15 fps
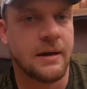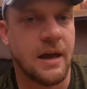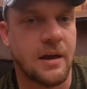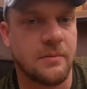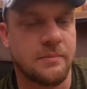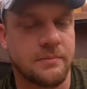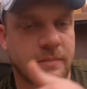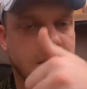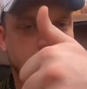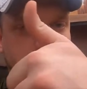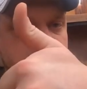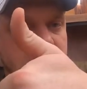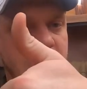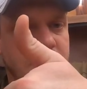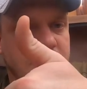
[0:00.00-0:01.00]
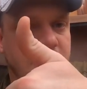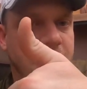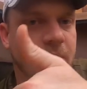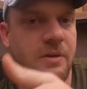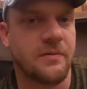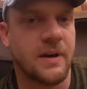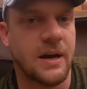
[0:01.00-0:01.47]
Again, give us a thumbs
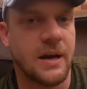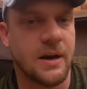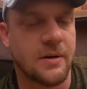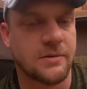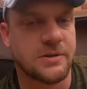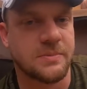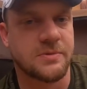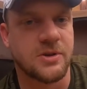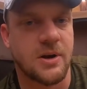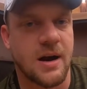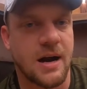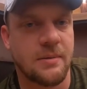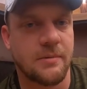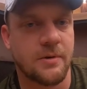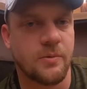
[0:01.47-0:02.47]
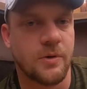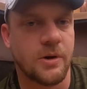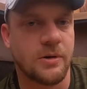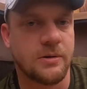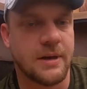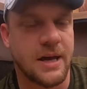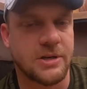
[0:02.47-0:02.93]
up on the video, subscribe, and
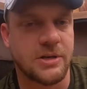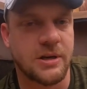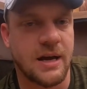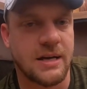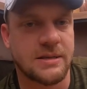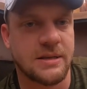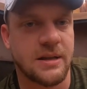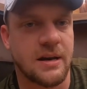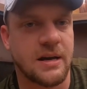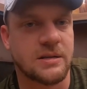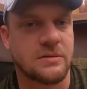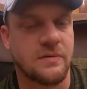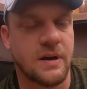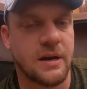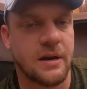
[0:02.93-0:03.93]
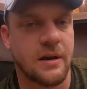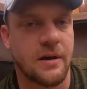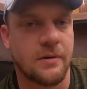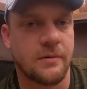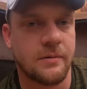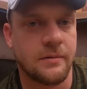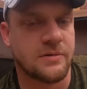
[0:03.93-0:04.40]
we'll catch you guys in the next
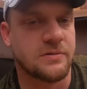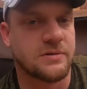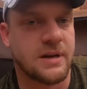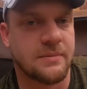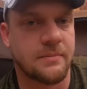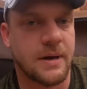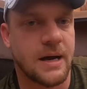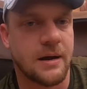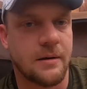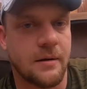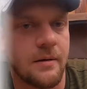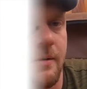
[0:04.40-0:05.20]
video. Thanks for stopping by.